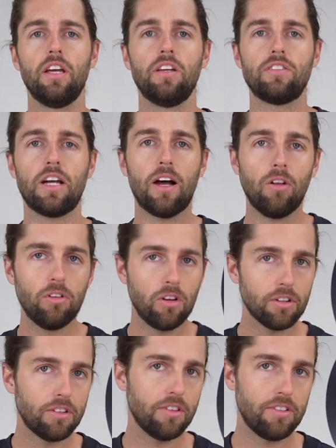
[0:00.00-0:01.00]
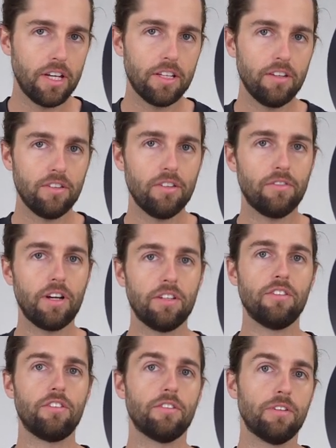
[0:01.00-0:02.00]
is how long does it take these
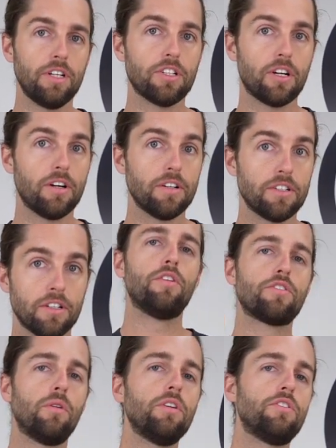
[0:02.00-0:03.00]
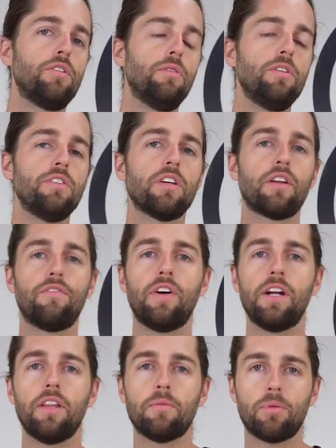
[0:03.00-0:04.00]
devices to recharge? There's only 2 of these I could
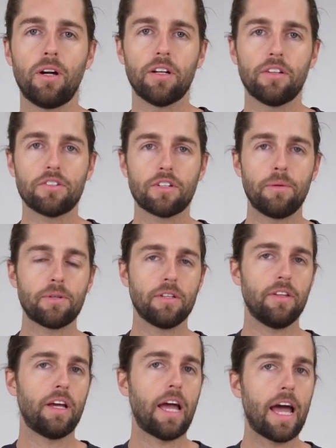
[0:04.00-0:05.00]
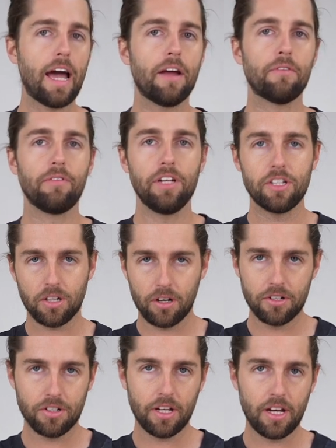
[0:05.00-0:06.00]
find in the product description that had
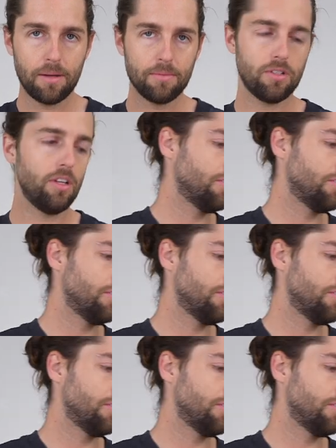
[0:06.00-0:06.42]
recharge times.